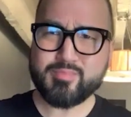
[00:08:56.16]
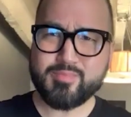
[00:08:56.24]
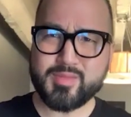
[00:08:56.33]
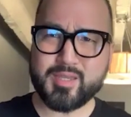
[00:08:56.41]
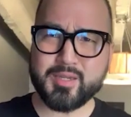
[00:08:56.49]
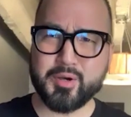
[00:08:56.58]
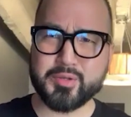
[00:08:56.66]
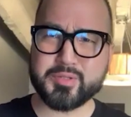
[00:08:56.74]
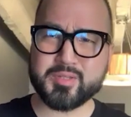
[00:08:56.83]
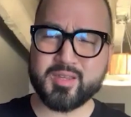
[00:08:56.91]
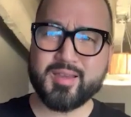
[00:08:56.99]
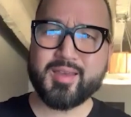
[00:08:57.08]
He goes,
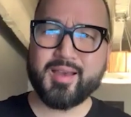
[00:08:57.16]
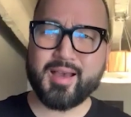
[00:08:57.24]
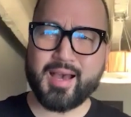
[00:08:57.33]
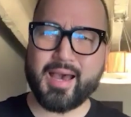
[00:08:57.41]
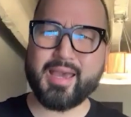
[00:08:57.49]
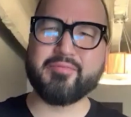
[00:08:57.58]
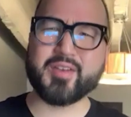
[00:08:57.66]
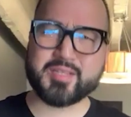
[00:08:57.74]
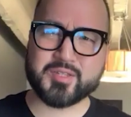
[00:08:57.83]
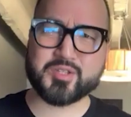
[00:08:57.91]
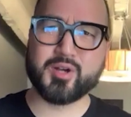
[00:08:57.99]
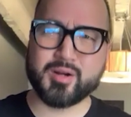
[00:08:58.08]
I invest in
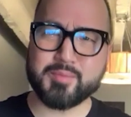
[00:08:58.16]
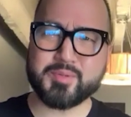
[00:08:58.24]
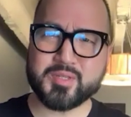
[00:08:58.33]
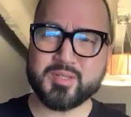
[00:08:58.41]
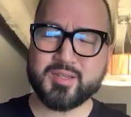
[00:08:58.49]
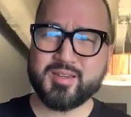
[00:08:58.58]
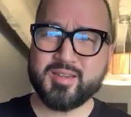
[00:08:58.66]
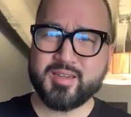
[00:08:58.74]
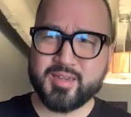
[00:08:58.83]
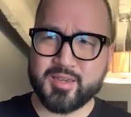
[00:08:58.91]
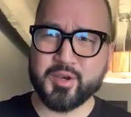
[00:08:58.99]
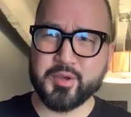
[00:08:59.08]
startups.
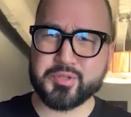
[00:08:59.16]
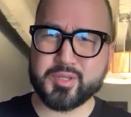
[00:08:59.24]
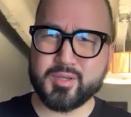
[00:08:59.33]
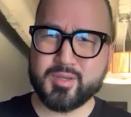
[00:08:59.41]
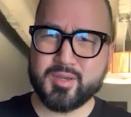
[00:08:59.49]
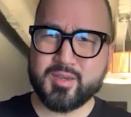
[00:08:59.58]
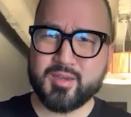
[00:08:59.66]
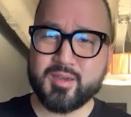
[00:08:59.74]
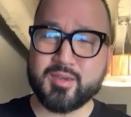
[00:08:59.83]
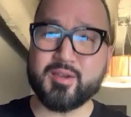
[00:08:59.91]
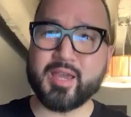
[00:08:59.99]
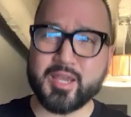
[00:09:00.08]
He goes,
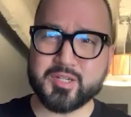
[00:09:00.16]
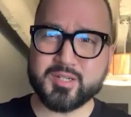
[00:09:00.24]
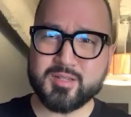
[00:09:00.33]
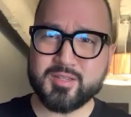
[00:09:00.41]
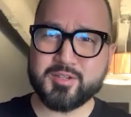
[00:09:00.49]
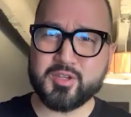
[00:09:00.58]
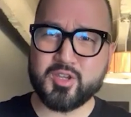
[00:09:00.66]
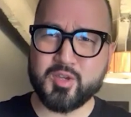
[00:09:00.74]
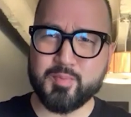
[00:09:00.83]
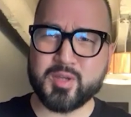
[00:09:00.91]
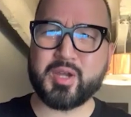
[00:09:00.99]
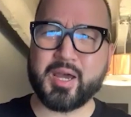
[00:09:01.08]
you're Asian. You
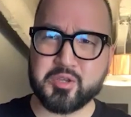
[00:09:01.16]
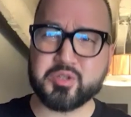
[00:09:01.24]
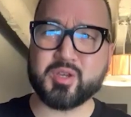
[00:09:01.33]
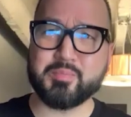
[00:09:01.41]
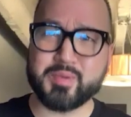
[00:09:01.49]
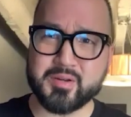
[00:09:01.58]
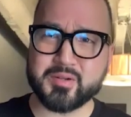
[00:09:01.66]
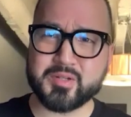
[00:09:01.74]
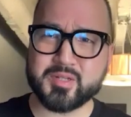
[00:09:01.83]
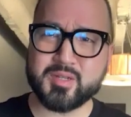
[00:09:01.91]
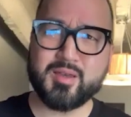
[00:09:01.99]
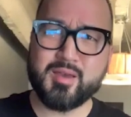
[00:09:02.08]
must know how to use computers.
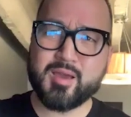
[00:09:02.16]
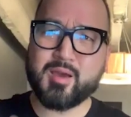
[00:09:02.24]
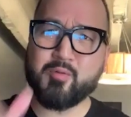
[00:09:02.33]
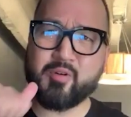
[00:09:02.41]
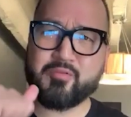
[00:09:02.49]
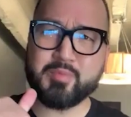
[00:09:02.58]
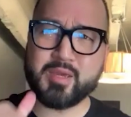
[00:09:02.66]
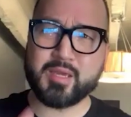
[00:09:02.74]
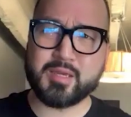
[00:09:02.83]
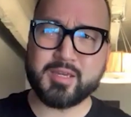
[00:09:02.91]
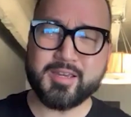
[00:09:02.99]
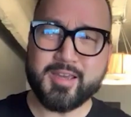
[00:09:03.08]
Come work for me.
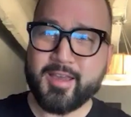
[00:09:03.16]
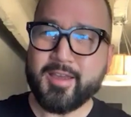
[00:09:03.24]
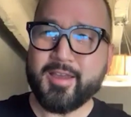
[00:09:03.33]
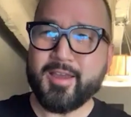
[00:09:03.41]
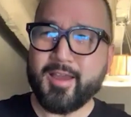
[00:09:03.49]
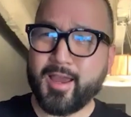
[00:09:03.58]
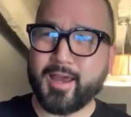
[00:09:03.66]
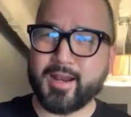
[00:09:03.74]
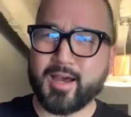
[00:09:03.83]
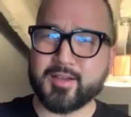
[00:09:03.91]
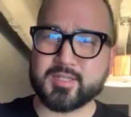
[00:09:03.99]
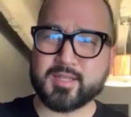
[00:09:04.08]
And I
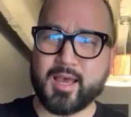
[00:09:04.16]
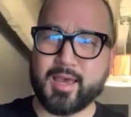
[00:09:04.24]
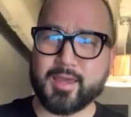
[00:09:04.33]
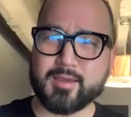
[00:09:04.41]
was just like,